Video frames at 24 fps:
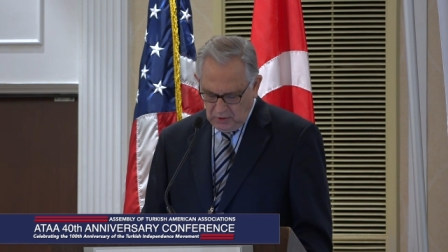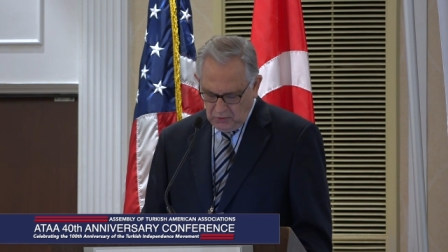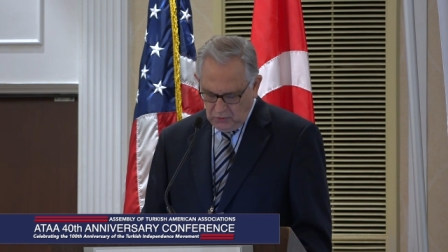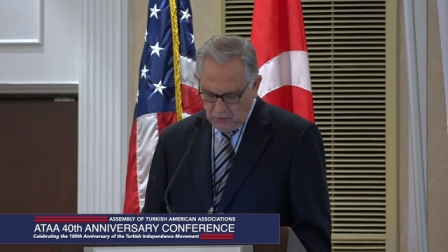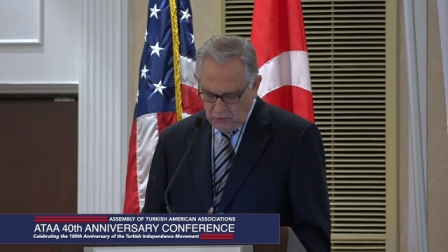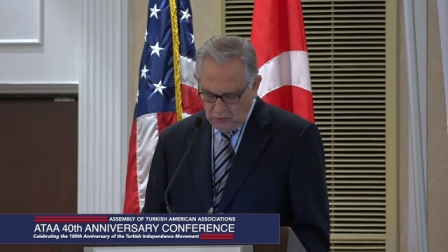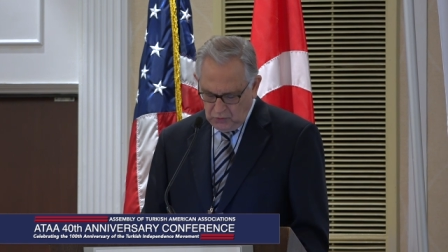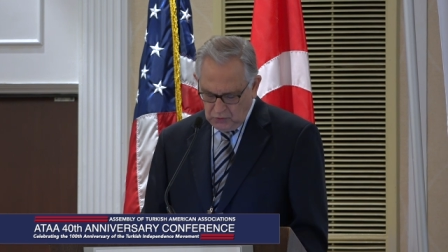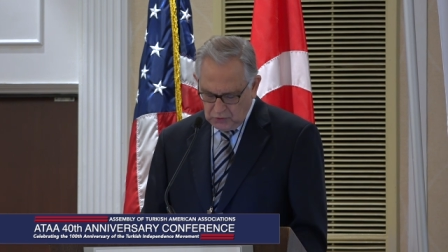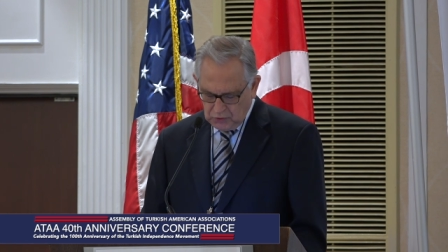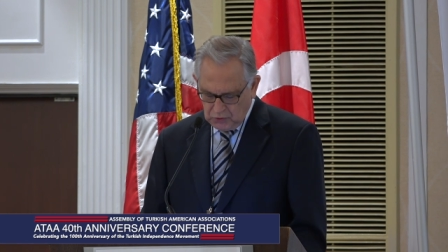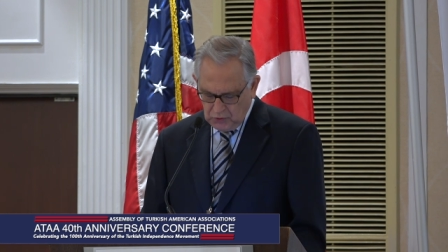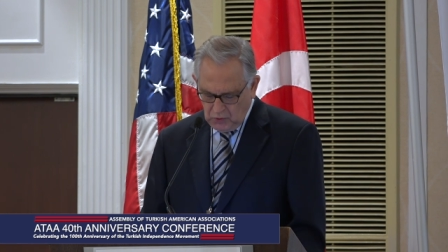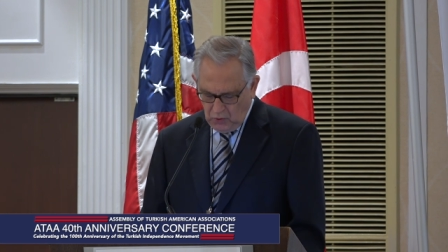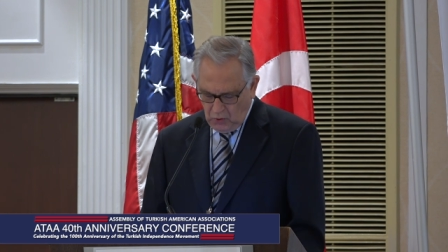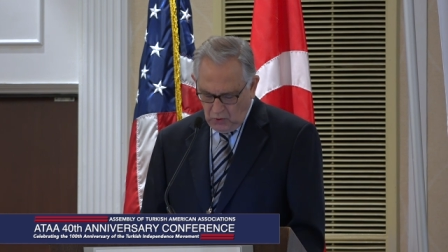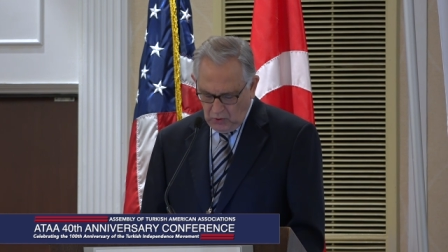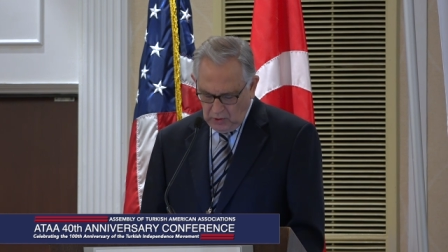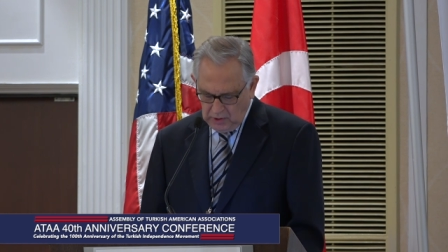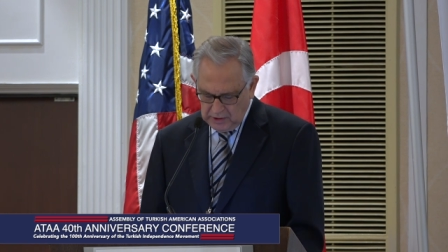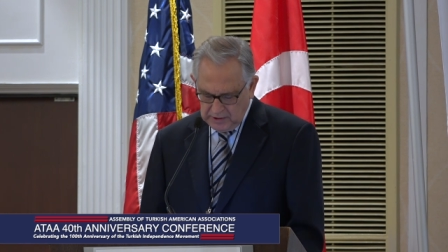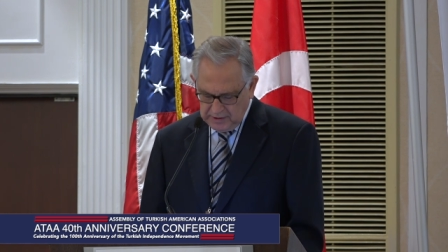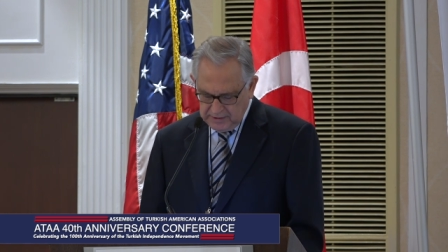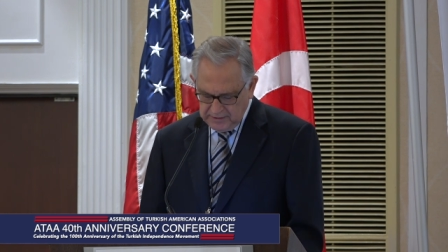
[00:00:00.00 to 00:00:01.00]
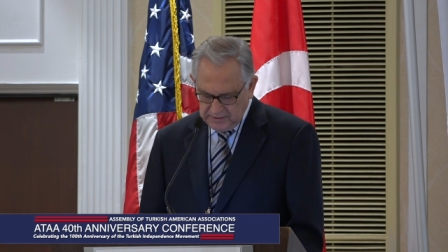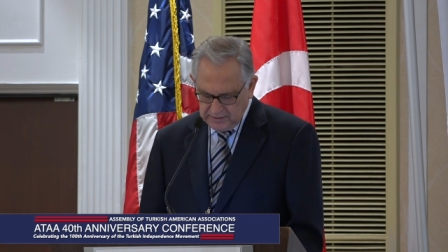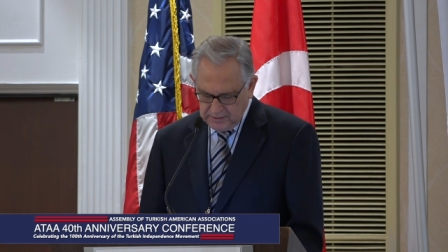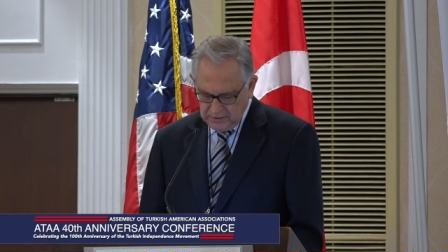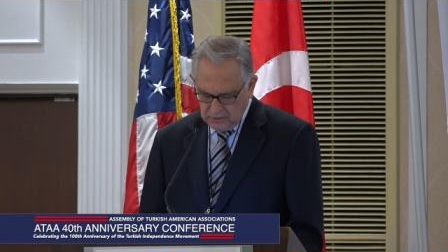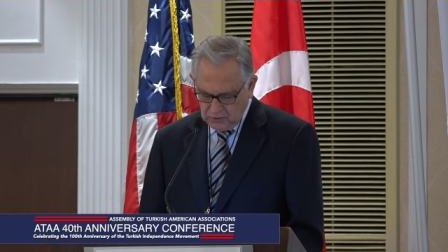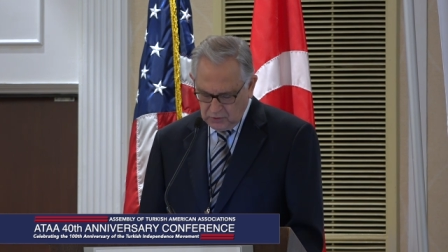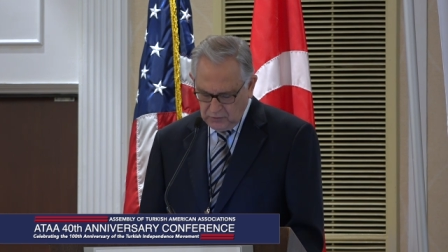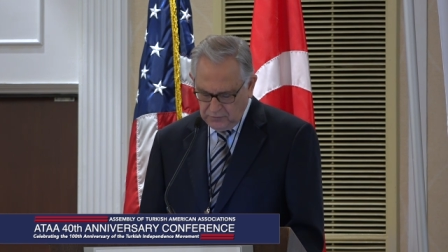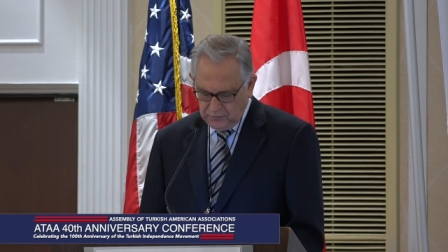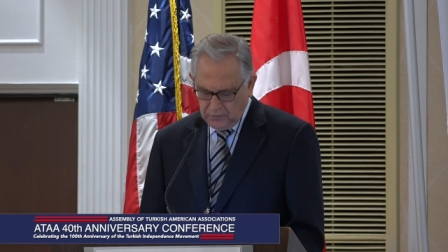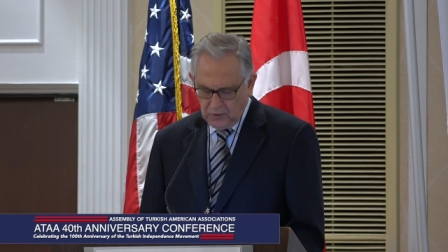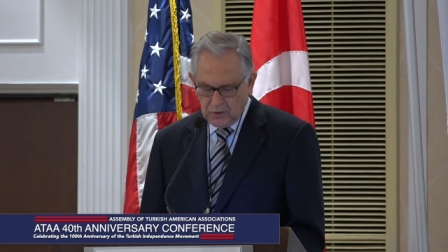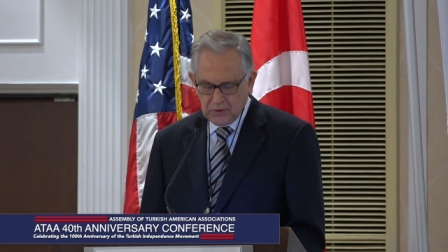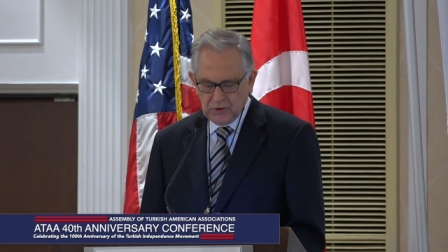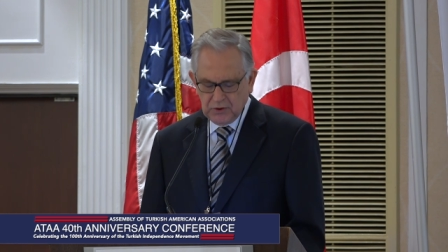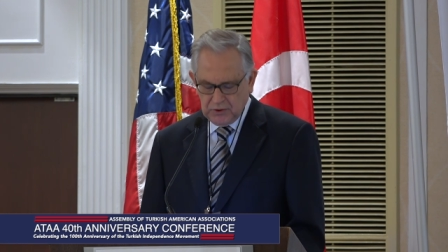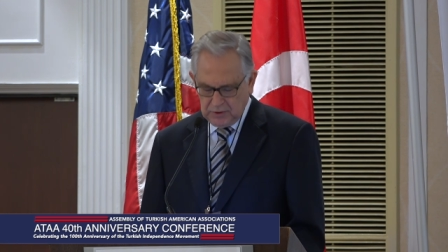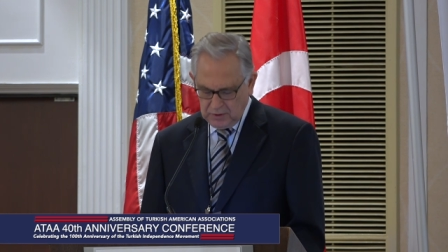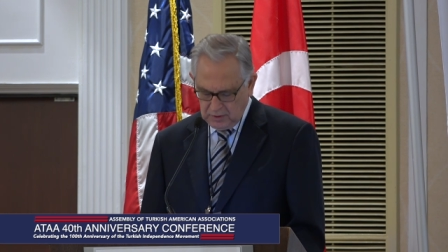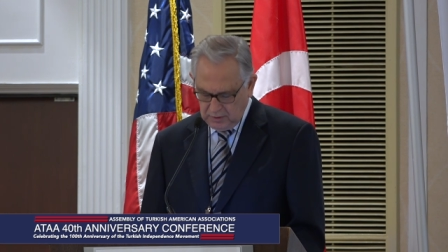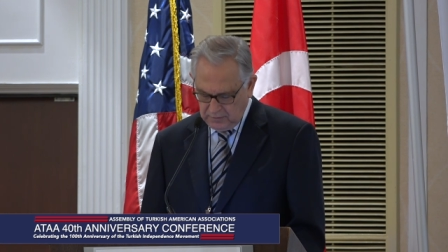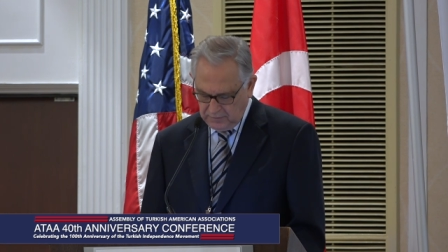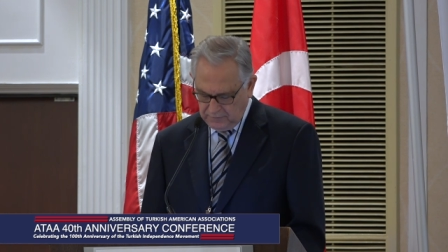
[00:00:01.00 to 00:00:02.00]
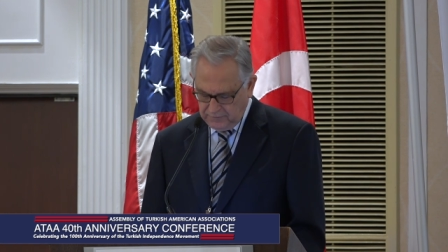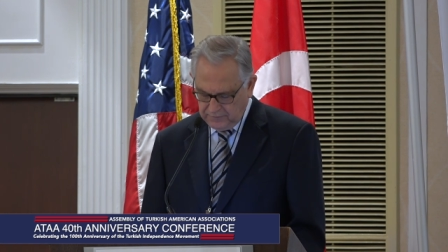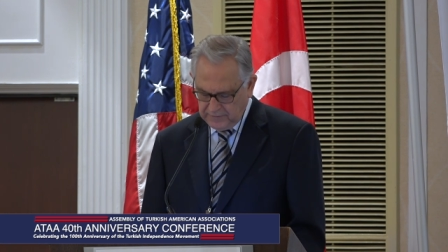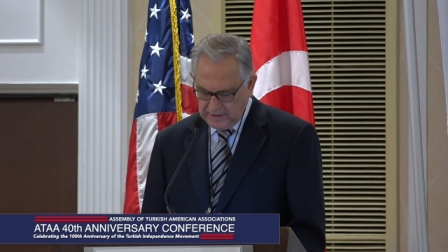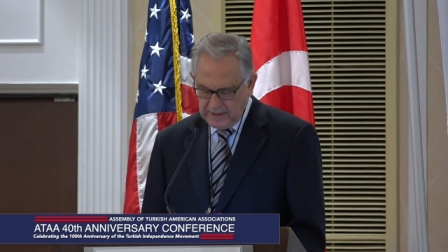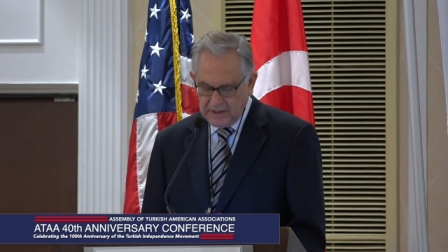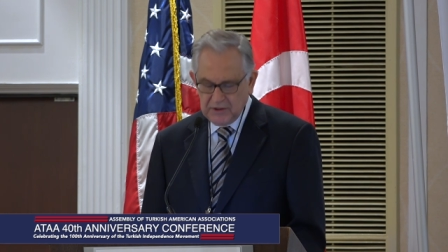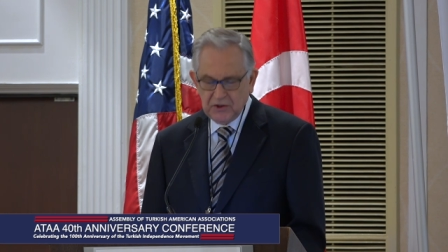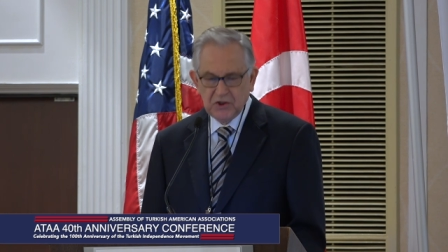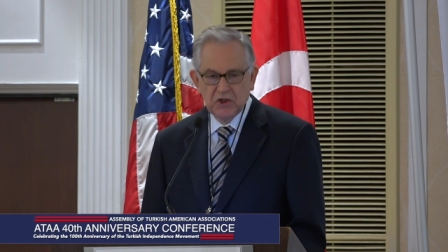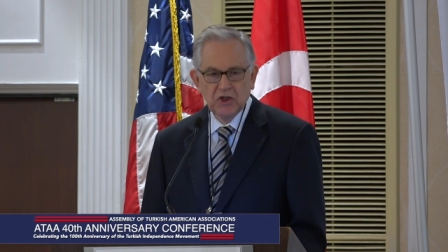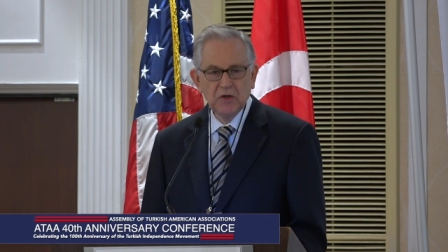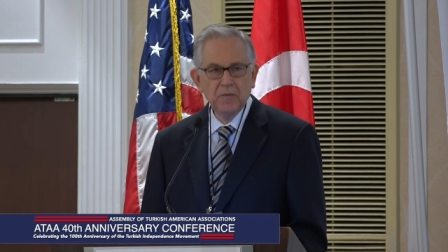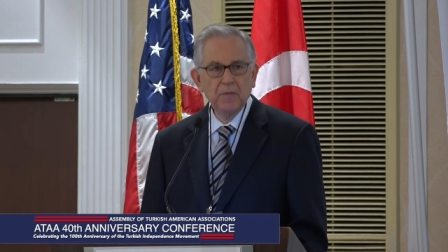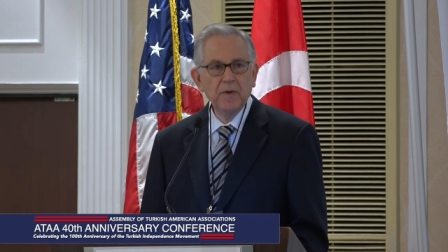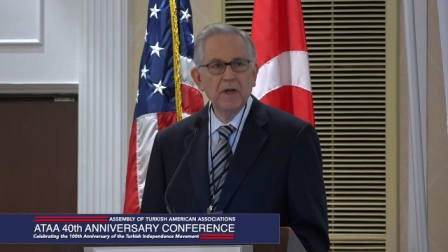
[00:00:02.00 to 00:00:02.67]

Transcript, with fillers: whose goal is to foster friendship